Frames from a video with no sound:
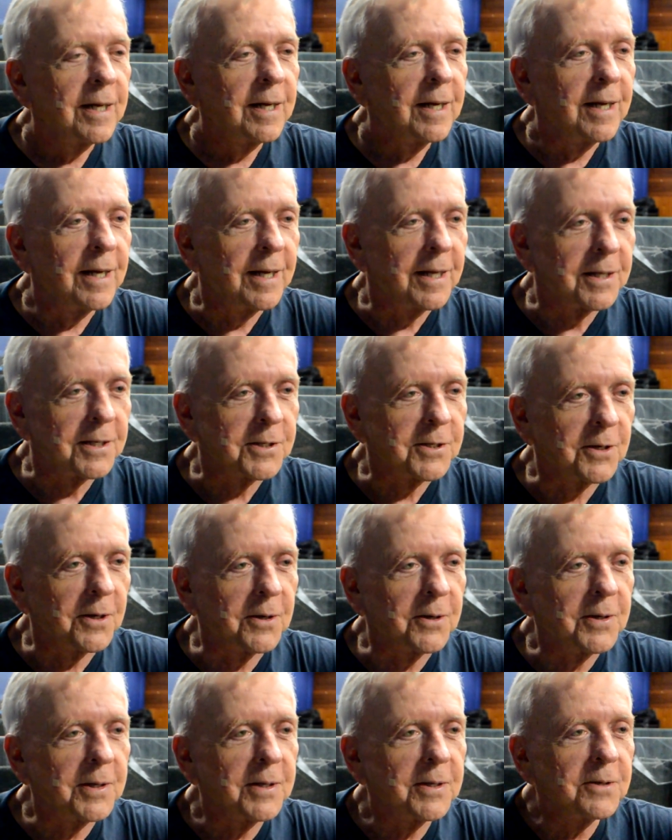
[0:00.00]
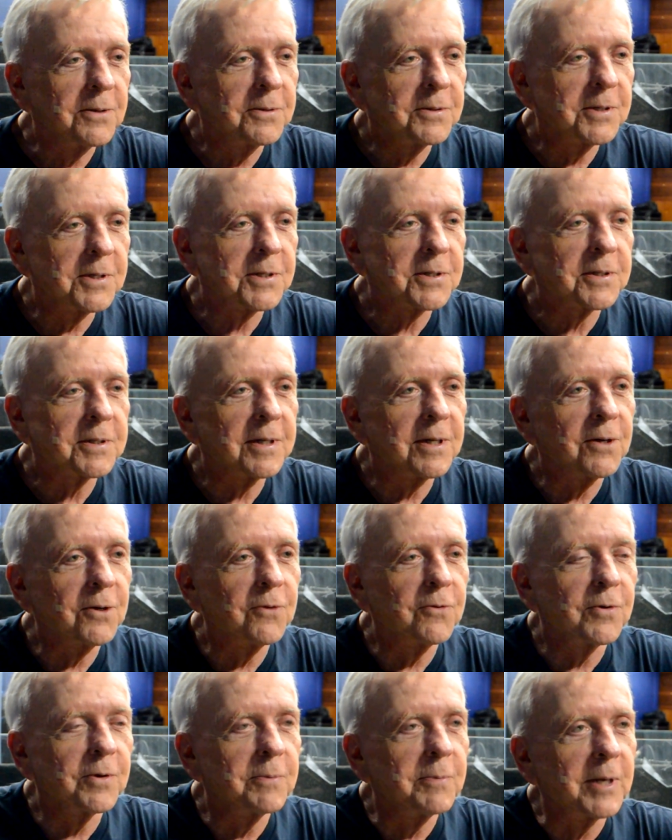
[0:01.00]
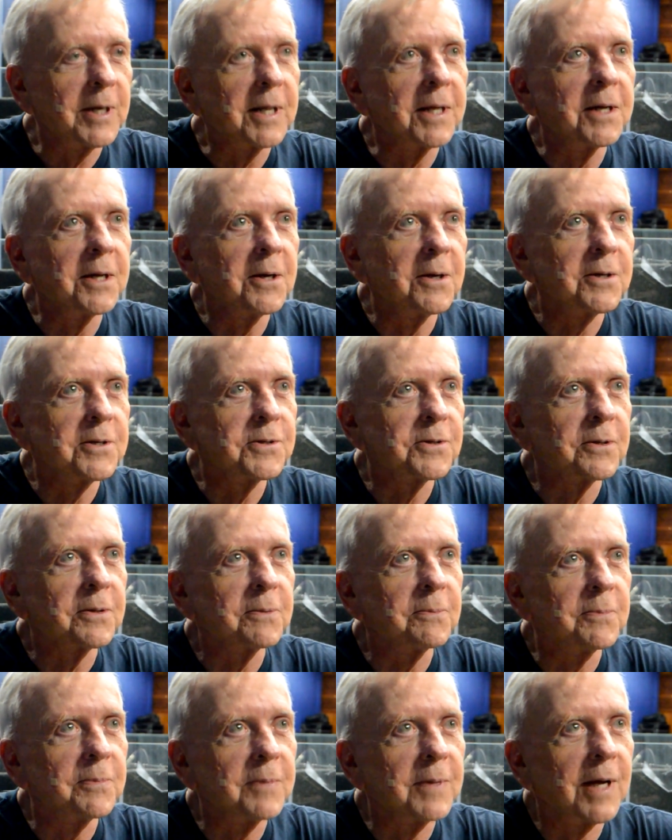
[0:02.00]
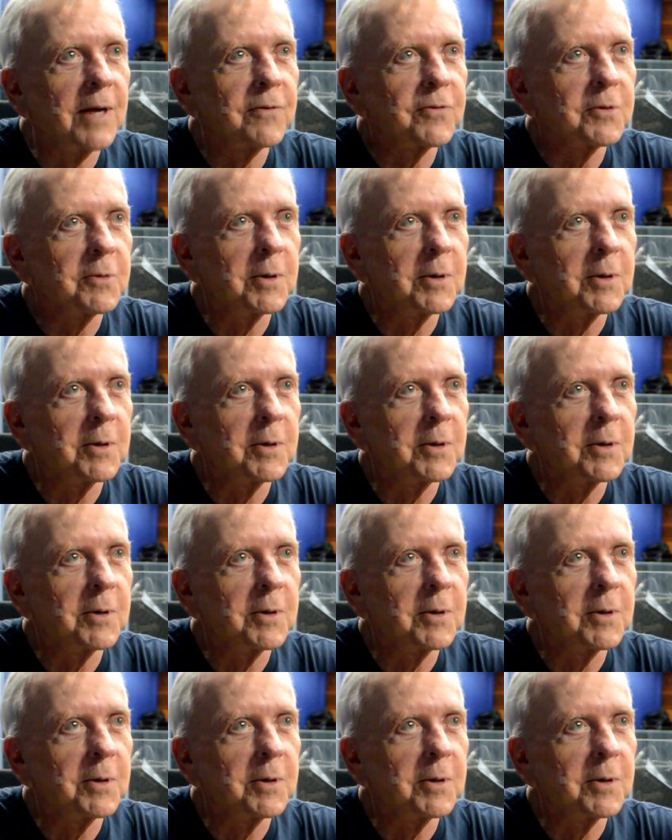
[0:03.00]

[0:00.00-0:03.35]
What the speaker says: And so you just, over many years, you have to